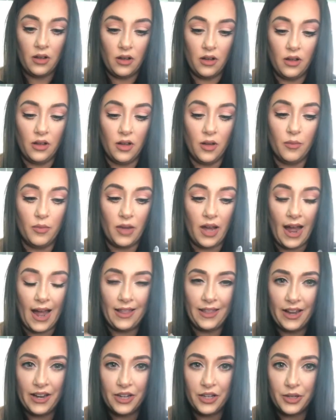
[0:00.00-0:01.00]
Um, I
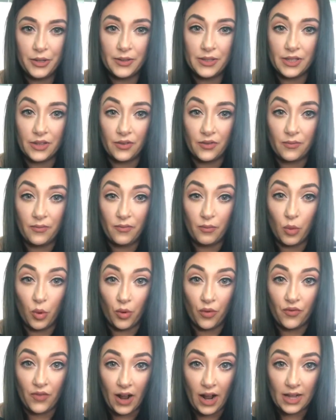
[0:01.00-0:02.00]
like to use the more
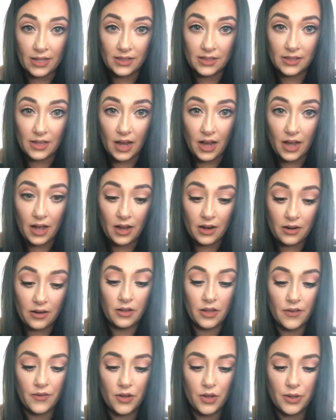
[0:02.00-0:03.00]
fine side.
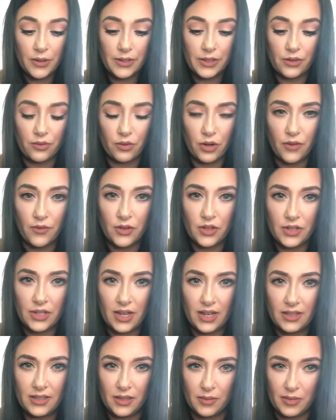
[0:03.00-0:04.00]
If you use the rougher
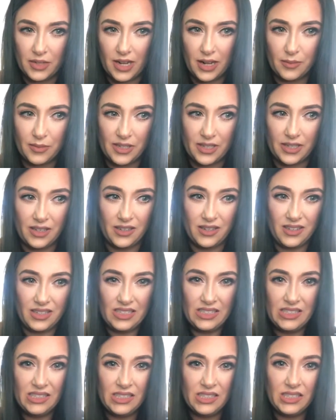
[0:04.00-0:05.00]
side, sometimes it
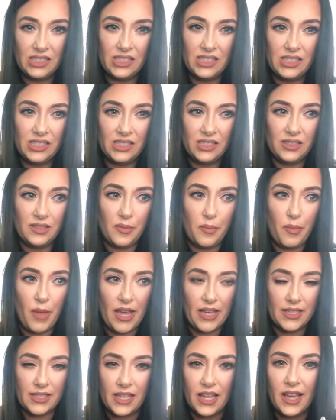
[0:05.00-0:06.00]

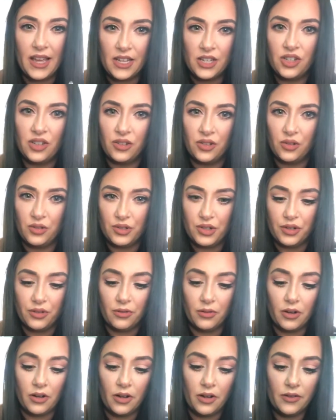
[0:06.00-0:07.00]
makes the edge a little too
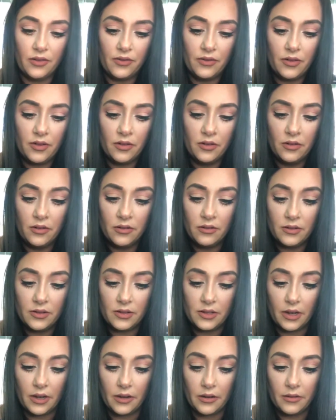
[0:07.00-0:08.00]
rough.
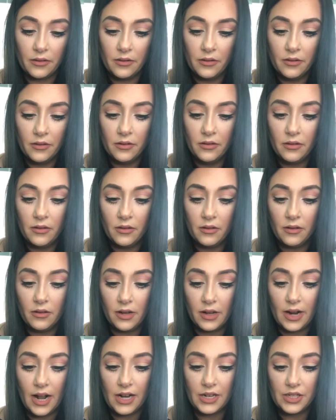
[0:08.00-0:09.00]
So,
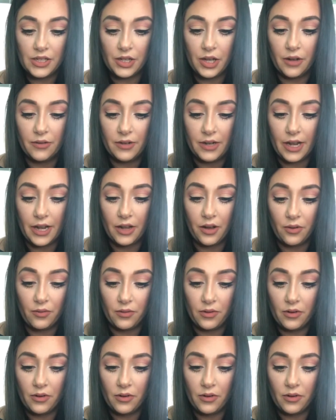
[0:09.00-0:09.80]
and I just go down.